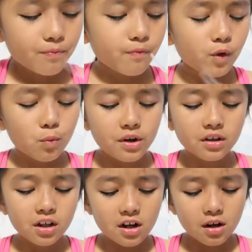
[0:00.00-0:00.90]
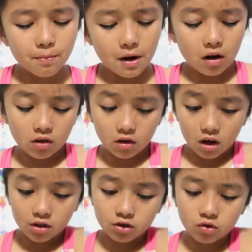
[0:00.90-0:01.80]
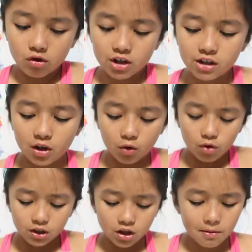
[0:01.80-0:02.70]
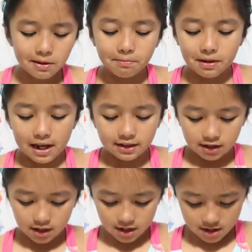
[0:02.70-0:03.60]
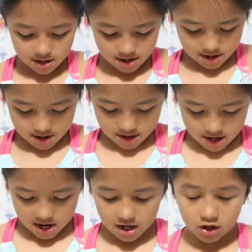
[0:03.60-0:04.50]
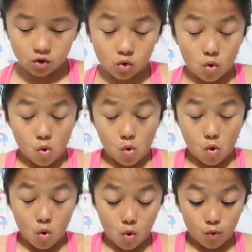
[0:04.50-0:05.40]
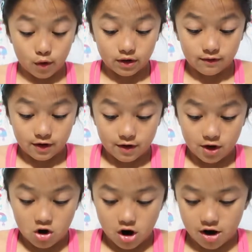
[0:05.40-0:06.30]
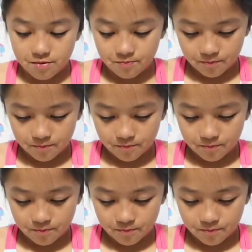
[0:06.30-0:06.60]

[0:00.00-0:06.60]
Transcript: The weird thing about a lot of toys, they always come in plastic and it's always very hard.